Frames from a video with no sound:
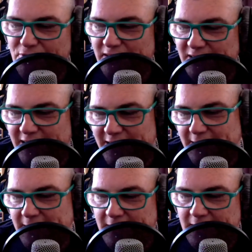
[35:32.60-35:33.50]
like
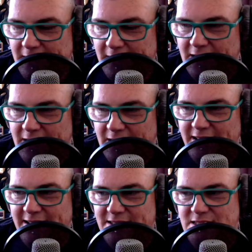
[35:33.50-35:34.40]

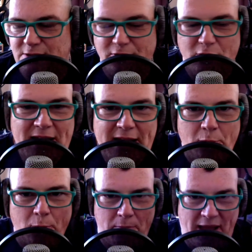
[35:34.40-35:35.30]
it's a very
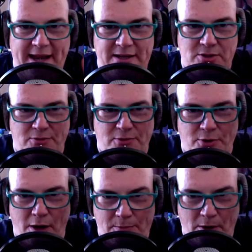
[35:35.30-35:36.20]
narrow band of an
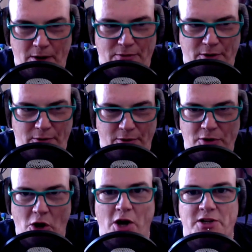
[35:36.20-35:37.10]
of, a, of,
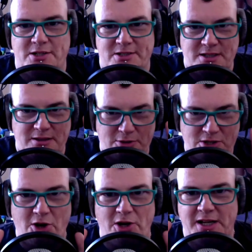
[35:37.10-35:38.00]
an audience that they're
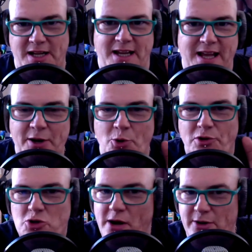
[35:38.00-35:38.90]
targeting. I know they're
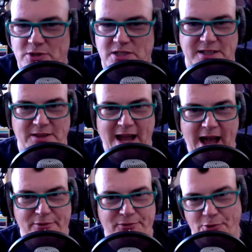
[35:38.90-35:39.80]
trying to steal the
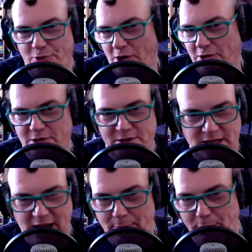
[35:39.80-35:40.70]
iPhone audience, the
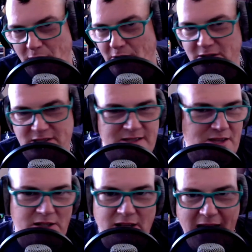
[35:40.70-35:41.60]
Apple audience. It's not
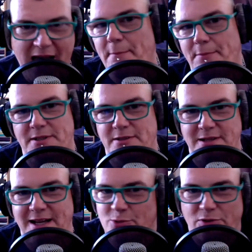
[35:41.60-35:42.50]
going to happen.
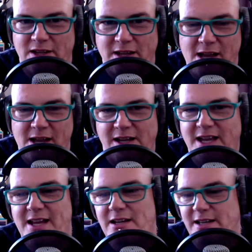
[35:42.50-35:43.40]
I don't think.
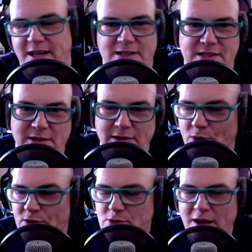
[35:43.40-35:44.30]
Again, like until
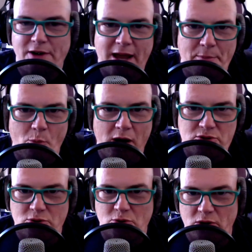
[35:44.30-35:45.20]
once you have an Apple Watch
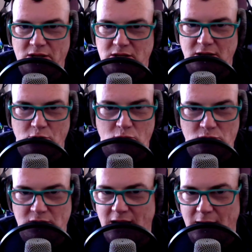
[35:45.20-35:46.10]
on your wrist and you're
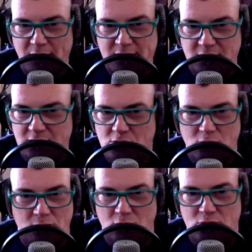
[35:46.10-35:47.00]
using iMessage,
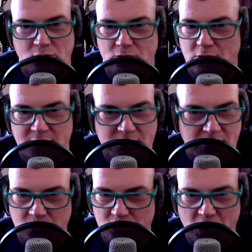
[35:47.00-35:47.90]
you're you're screwed. That's it.
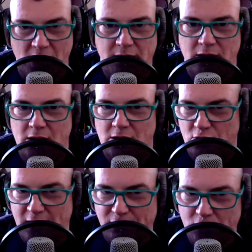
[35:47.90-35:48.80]
You're done. You're
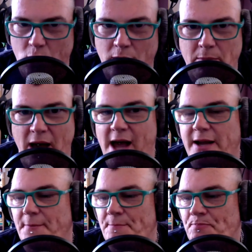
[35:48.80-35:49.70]
never going
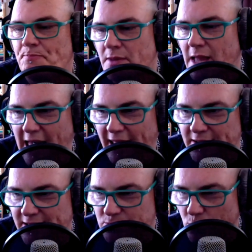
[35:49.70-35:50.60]
back. And
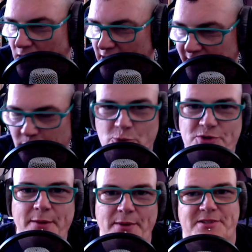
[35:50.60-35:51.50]
that's why I don't use
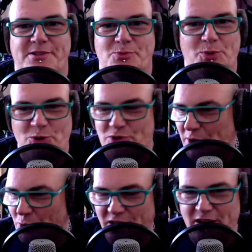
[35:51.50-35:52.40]
iMessage because I
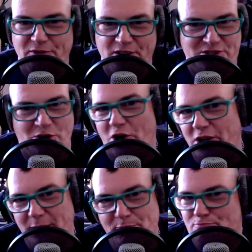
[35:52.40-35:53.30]
know that if I start,
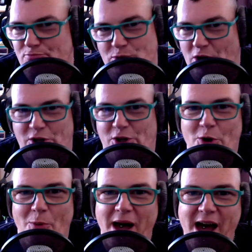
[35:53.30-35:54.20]
I'm not going to go
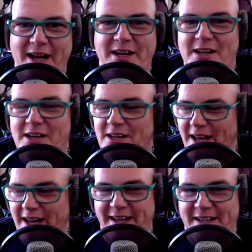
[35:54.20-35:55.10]
back,
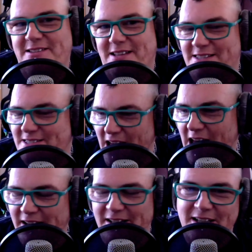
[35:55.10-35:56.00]
and that's
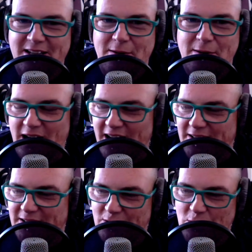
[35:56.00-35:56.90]
sad. But
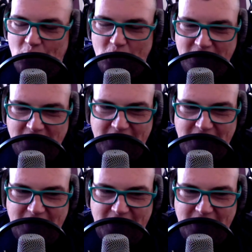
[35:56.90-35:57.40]
you know, uh,